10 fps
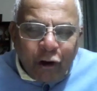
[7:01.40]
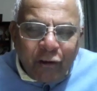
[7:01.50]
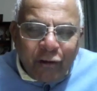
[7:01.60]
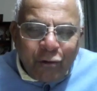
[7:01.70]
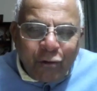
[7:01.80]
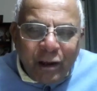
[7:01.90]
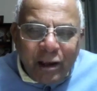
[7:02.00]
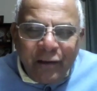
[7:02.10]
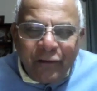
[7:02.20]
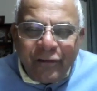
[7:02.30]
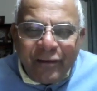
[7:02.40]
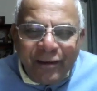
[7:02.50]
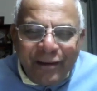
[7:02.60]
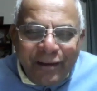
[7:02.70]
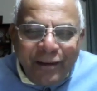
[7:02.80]
what is known as,
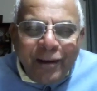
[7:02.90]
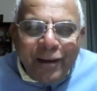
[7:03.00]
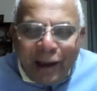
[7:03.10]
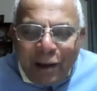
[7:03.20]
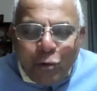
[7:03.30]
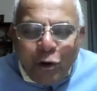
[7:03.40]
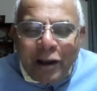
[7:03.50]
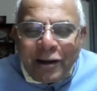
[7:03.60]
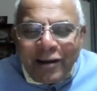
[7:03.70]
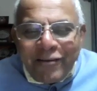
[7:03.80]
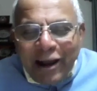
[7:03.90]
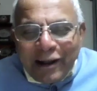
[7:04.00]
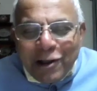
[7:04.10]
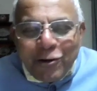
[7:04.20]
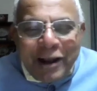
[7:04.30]
and what I did
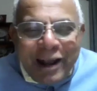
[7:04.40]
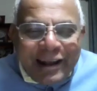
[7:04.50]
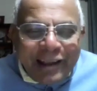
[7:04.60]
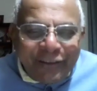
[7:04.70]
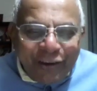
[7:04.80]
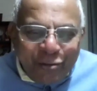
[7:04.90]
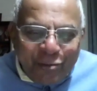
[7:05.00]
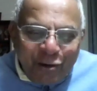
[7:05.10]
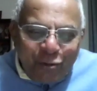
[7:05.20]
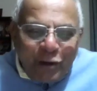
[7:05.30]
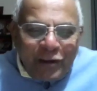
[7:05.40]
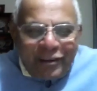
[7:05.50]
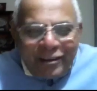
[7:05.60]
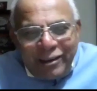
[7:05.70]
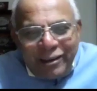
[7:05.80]
right now, a net assessment,
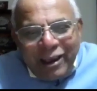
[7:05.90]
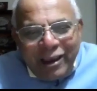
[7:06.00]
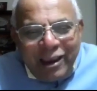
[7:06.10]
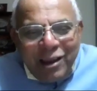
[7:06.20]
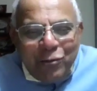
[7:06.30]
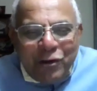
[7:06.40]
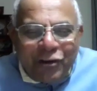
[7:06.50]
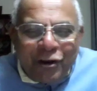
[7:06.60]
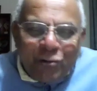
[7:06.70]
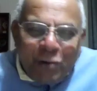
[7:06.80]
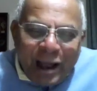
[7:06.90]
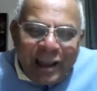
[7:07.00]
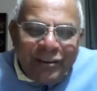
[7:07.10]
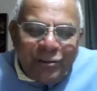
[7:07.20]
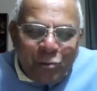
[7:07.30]
which is the area which
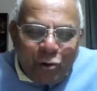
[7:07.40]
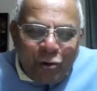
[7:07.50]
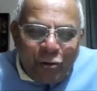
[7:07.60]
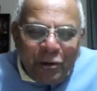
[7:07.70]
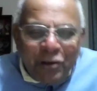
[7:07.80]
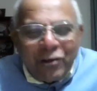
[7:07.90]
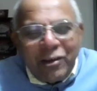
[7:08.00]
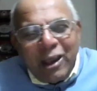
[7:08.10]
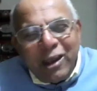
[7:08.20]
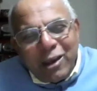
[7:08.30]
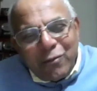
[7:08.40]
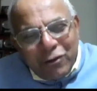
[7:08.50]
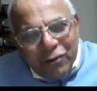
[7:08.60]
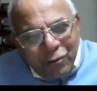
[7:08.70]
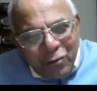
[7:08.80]
requires more, which is the area
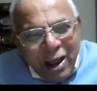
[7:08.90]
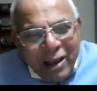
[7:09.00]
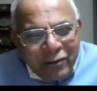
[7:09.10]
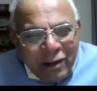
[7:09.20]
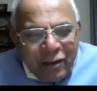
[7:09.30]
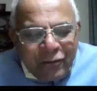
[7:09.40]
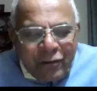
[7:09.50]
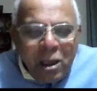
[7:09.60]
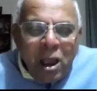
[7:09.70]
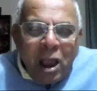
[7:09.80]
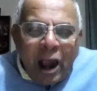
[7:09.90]
which requires less,